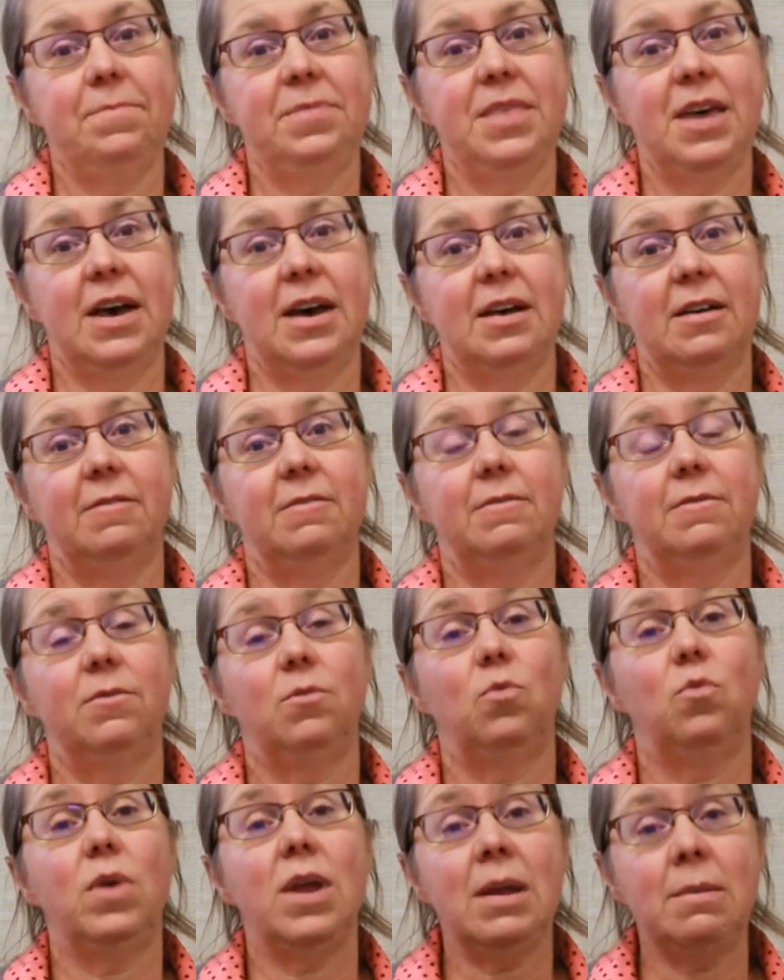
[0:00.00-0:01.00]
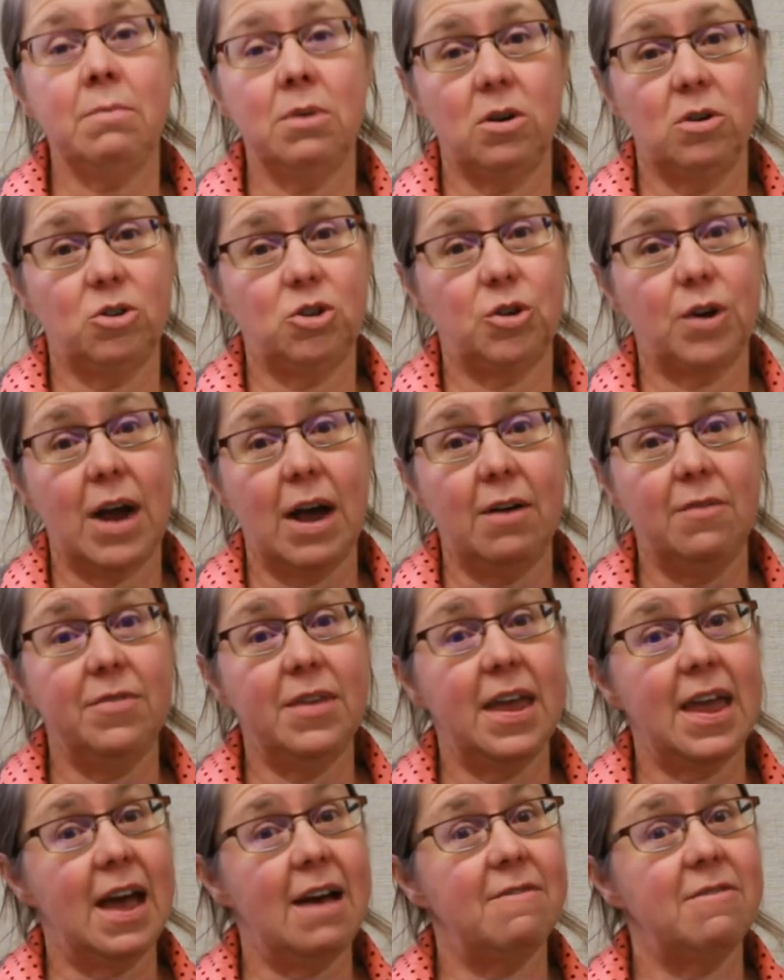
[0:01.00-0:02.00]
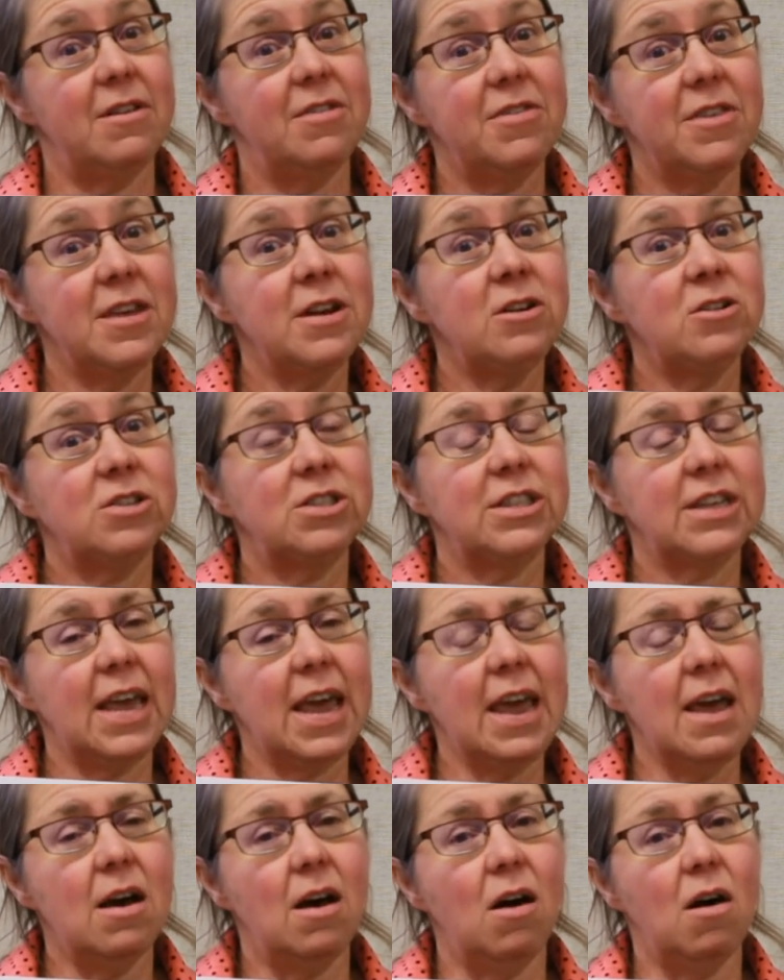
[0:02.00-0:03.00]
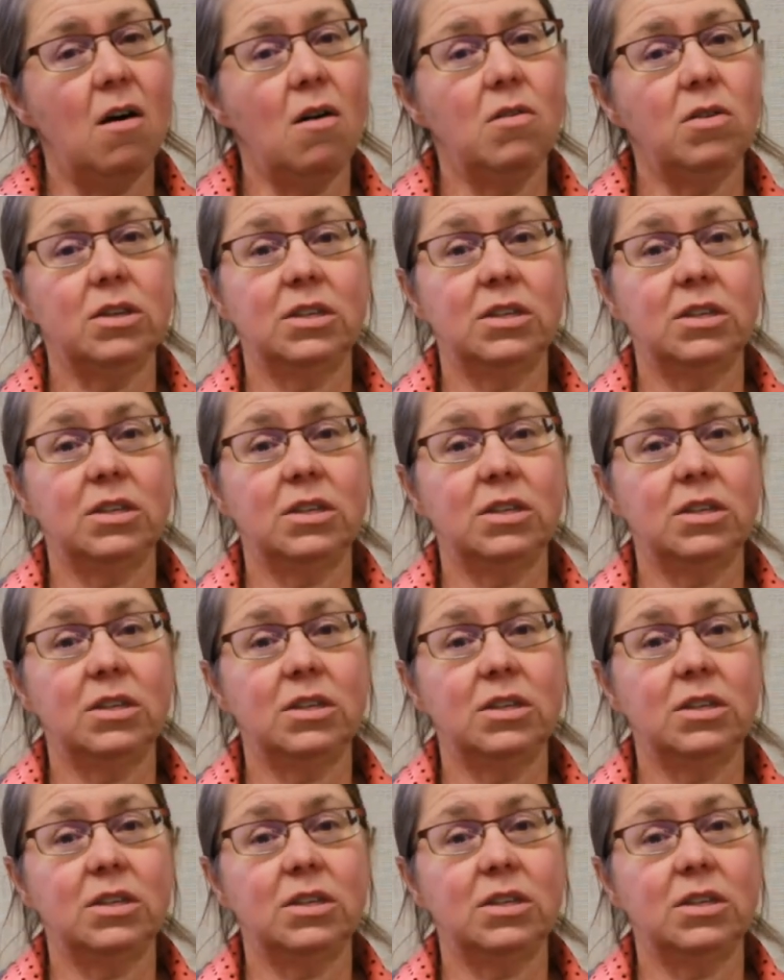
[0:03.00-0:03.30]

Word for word: the rainbow trout, they have a thinner scale,